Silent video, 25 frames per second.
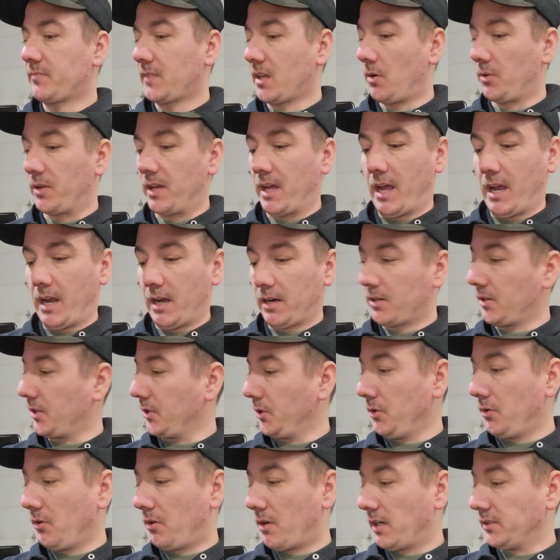Okay, I could
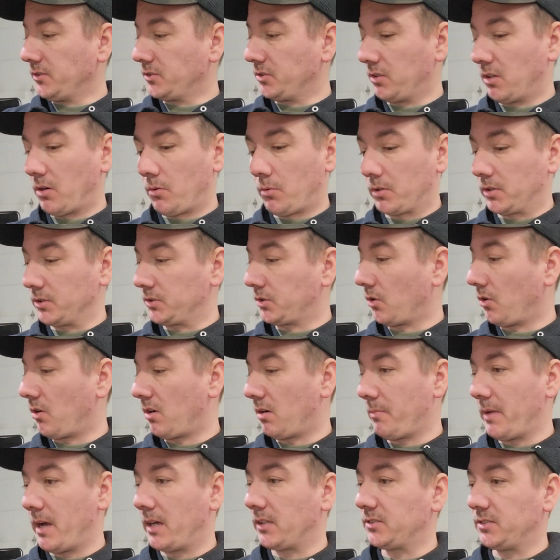have utilized the lower control
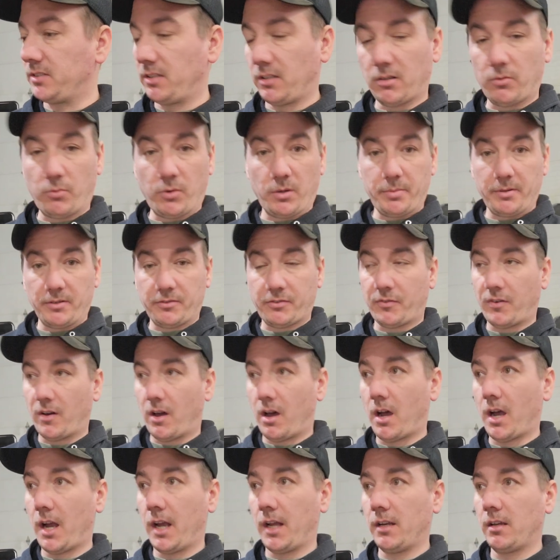arm mats here, would have been
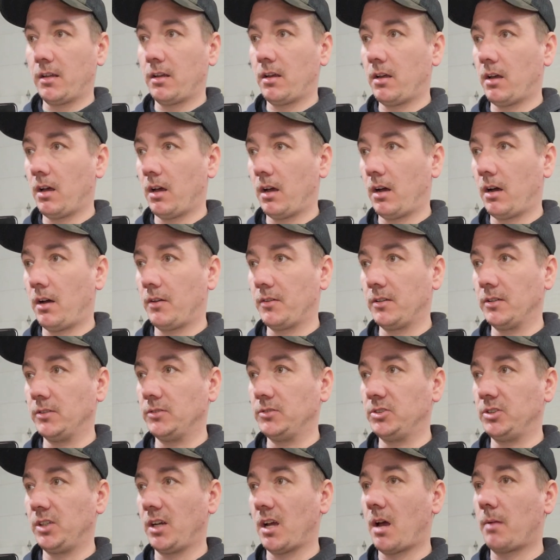fine. Uh, the
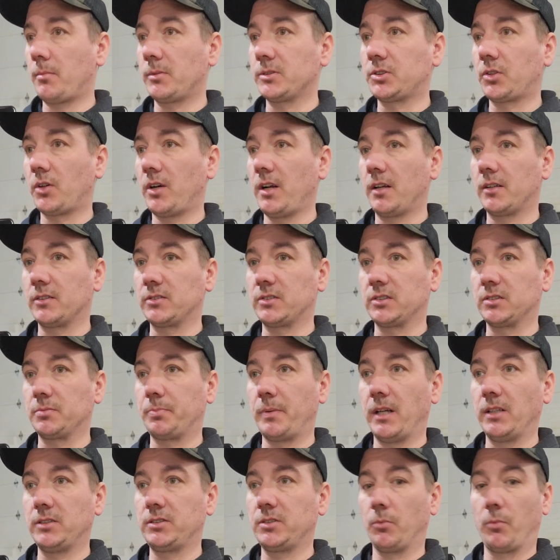geometry on the
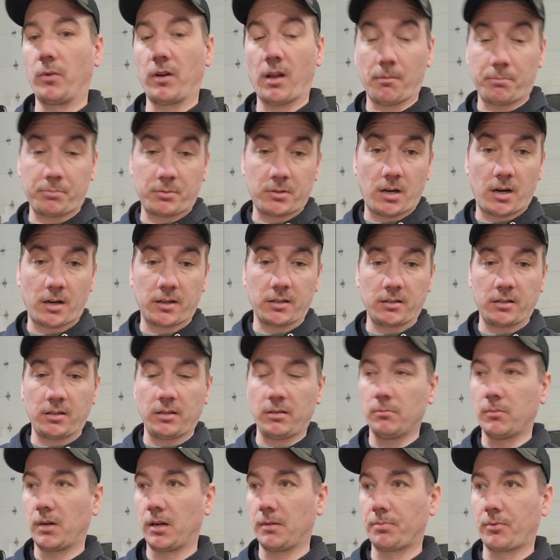suspension, when I plotted it
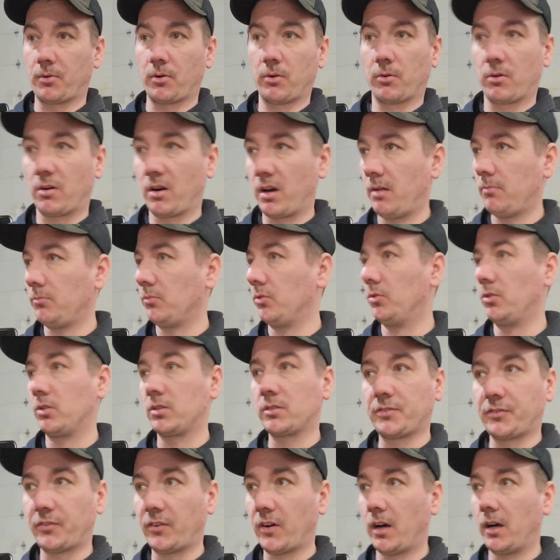in my program,
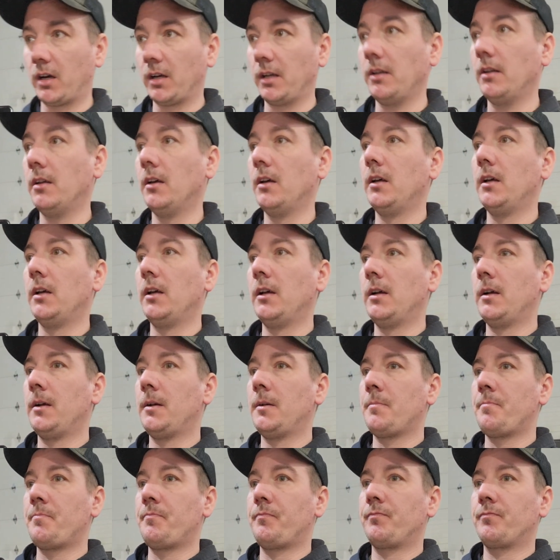looked fine.
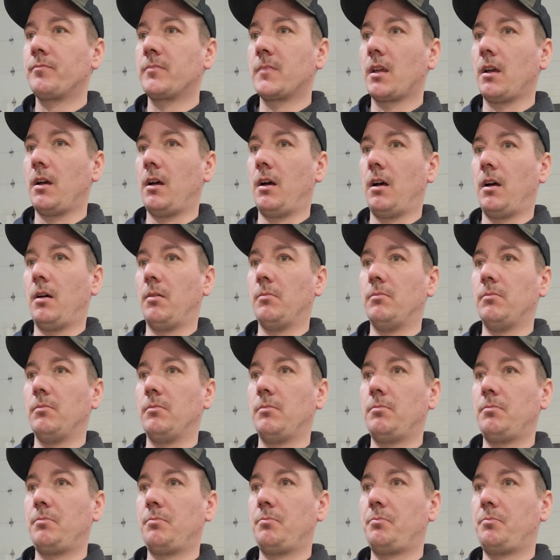
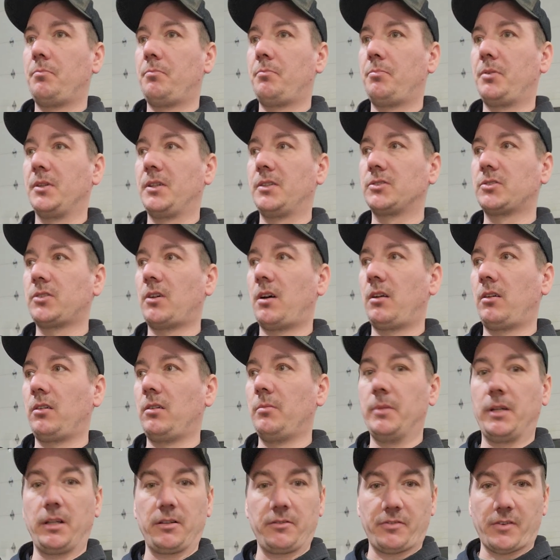Um, but there's a lot of
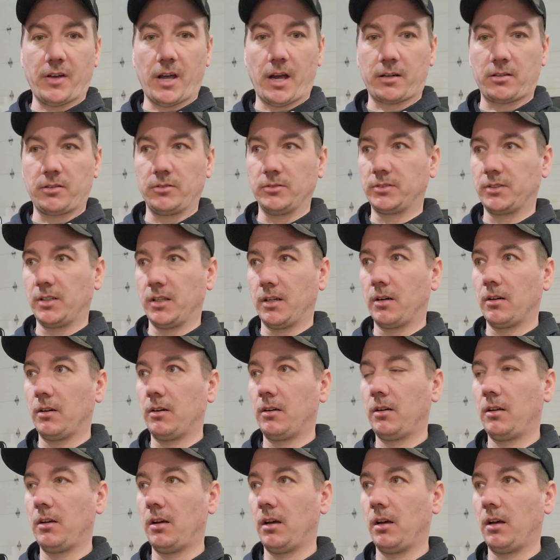limiting factors there.